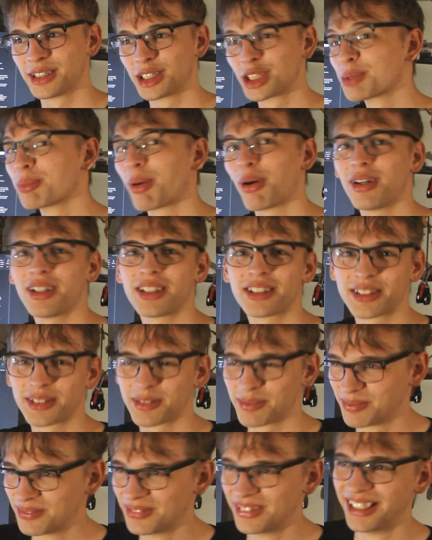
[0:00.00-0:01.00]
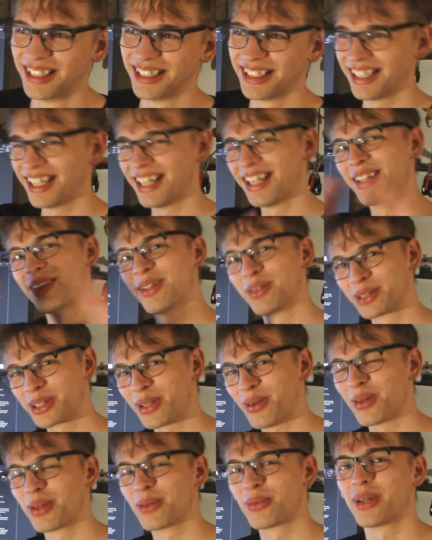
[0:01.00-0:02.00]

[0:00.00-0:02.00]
Spoilers, those are all the